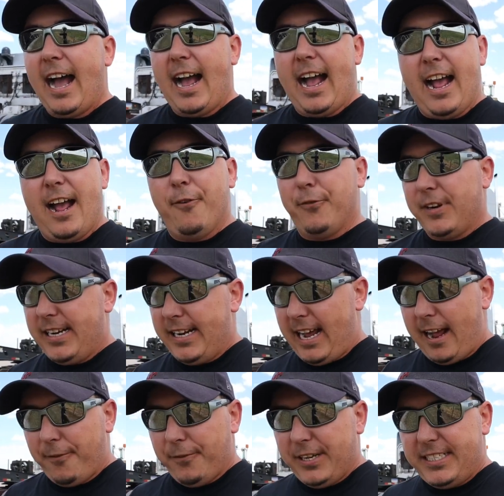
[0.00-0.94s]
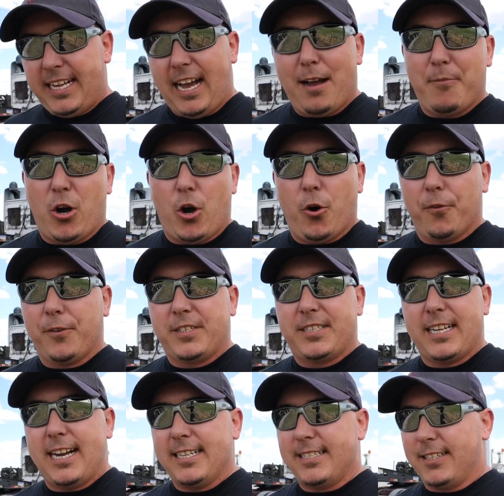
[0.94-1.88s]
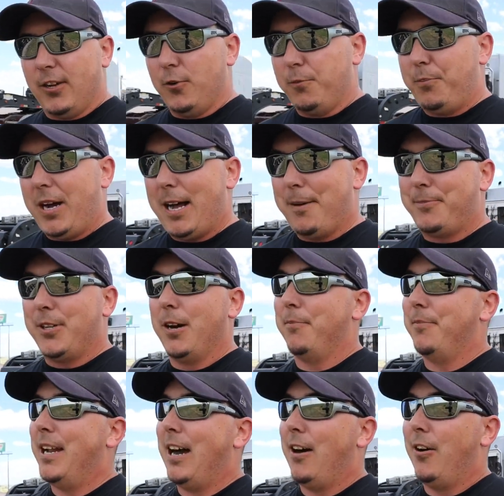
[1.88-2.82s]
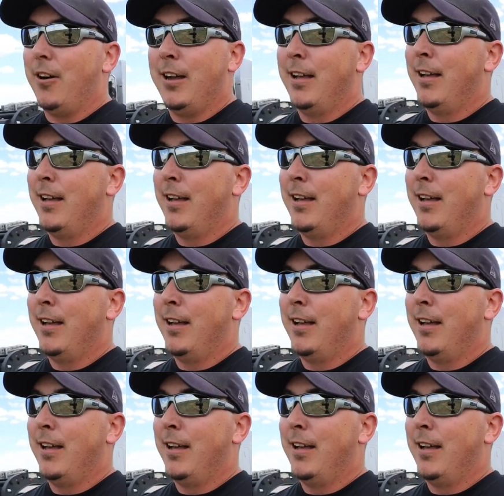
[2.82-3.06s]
every time an oversized load popped up, now,